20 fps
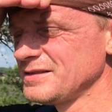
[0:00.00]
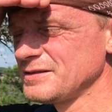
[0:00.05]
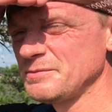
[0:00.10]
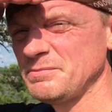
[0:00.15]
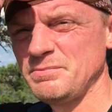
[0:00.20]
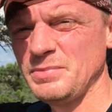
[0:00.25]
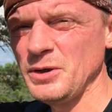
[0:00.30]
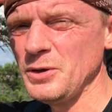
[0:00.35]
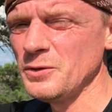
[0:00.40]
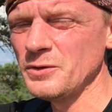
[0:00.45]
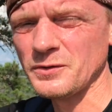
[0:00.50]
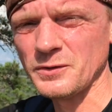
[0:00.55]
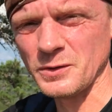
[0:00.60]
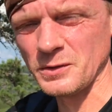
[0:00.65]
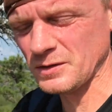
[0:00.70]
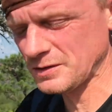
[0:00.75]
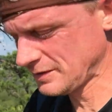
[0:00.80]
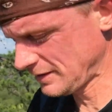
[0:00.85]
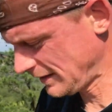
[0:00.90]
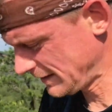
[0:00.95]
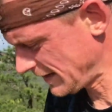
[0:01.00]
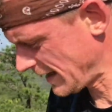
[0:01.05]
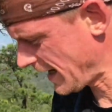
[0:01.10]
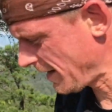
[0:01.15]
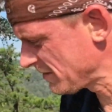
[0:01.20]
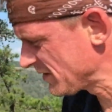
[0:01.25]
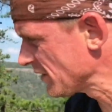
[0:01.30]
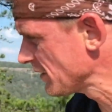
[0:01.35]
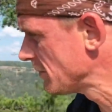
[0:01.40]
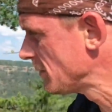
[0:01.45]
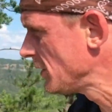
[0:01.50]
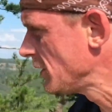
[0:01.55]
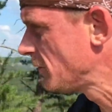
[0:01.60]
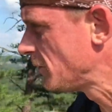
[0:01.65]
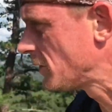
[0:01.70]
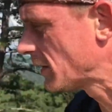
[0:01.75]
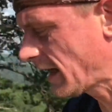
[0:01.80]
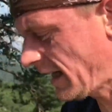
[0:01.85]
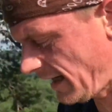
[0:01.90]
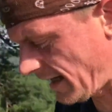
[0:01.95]
It's beautiful. It's absolutely
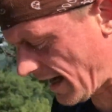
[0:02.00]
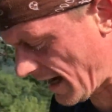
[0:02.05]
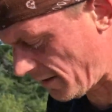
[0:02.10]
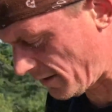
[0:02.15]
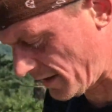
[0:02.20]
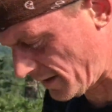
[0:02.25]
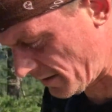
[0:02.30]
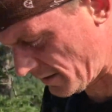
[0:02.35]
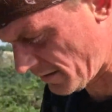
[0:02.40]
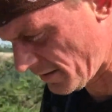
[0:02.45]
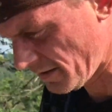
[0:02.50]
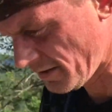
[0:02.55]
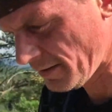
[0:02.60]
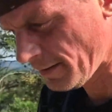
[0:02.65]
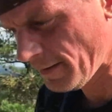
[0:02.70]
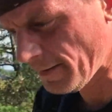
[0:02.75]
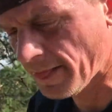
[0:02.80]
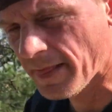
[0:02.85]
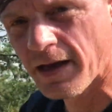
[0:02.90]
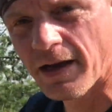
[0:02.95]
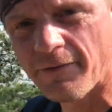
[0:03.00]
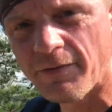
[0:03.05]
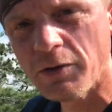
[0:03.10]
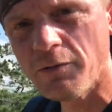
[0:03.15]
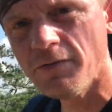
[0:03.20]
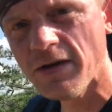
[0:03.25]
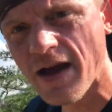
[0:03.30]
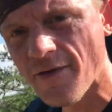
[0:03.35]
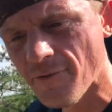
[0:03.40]
beautiful. Get out here. If you've